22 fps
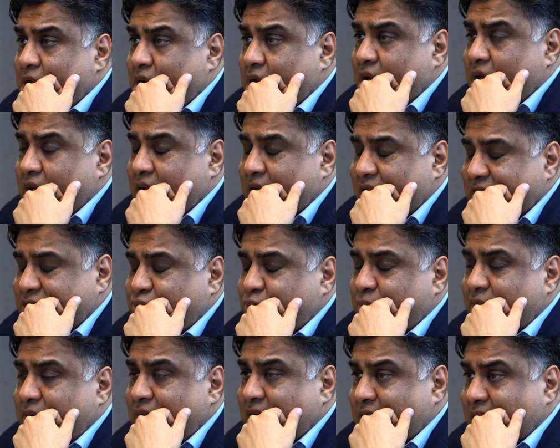
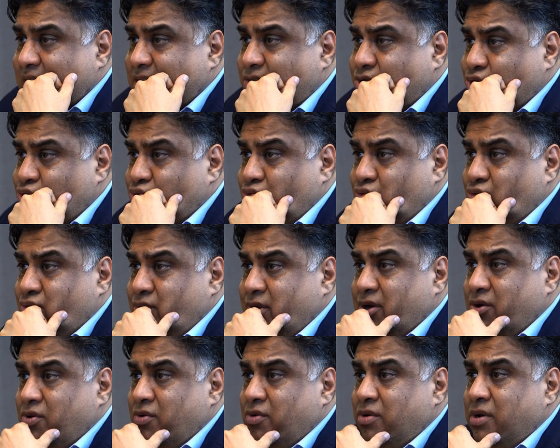S1 and
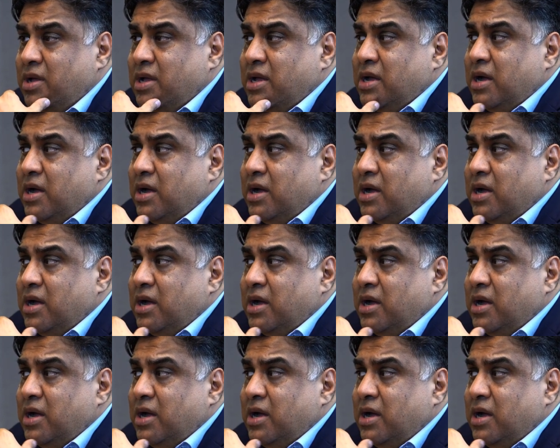S2.